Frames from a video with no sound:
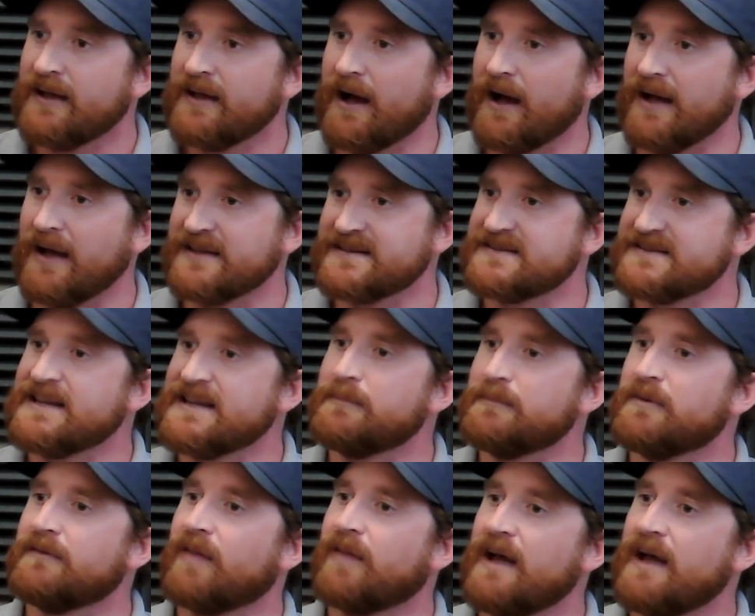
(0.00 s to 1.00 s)
It's a team
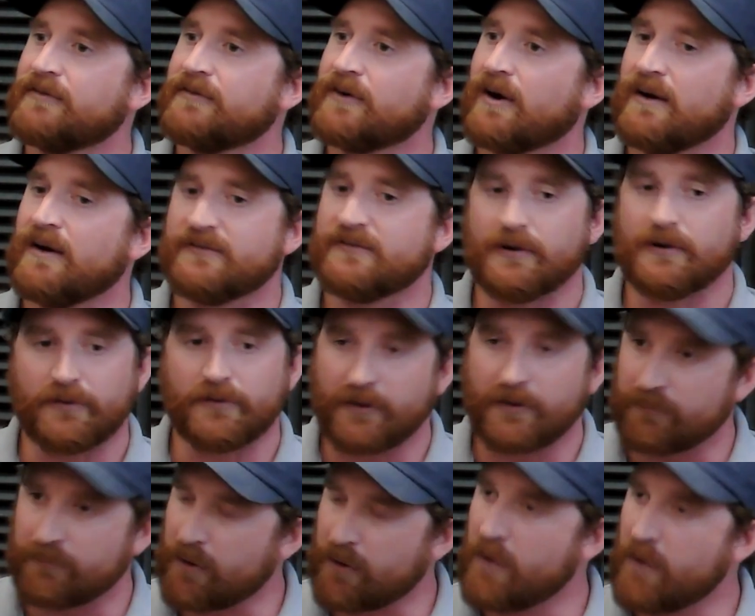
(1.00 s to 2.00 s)
of lifeguards.
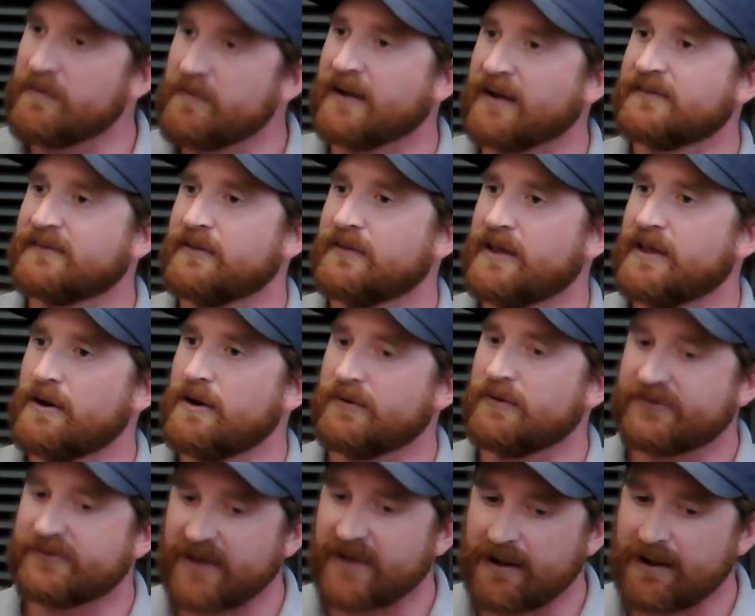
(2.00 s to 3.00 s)
They're roving, so they don't
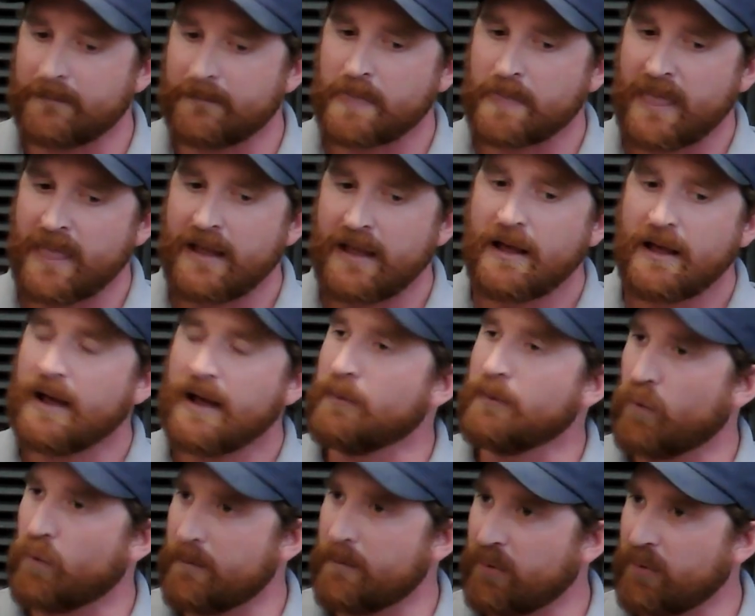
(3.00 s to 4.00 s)
stay
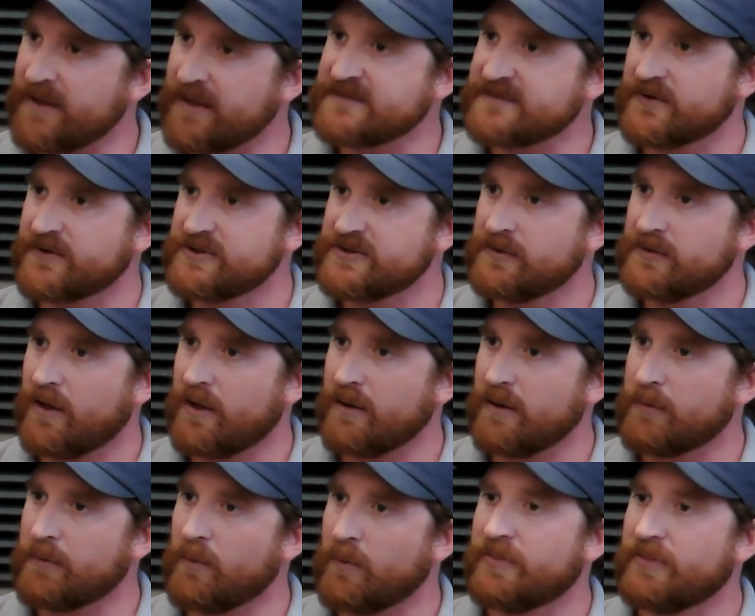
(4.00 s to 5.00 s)
in one place for too long.
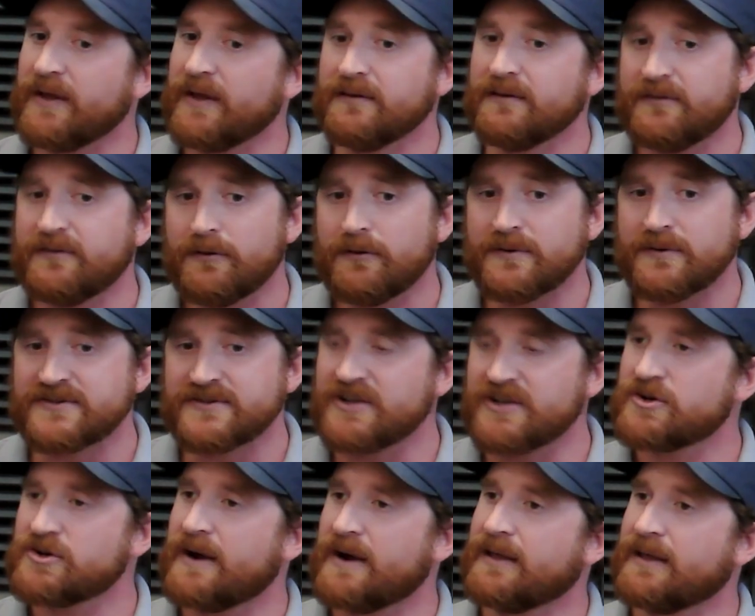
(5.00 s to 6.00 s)
But what they do is they
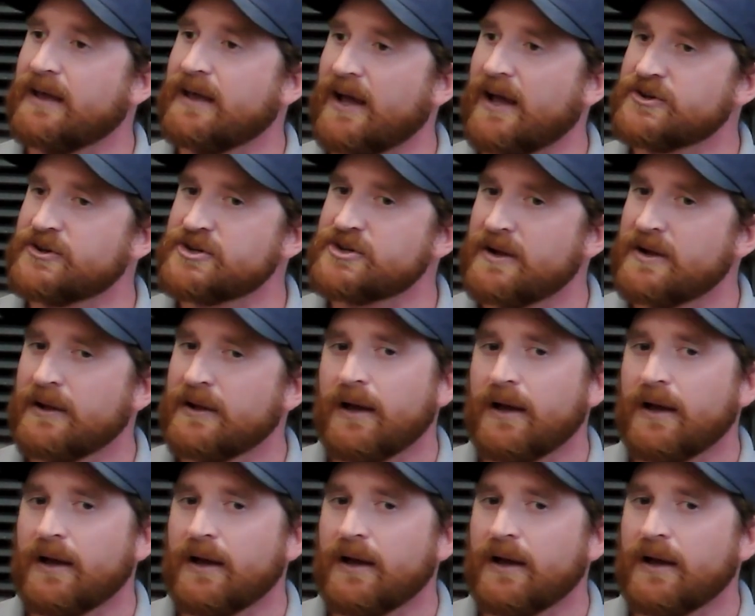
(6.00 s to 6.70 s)
try to catch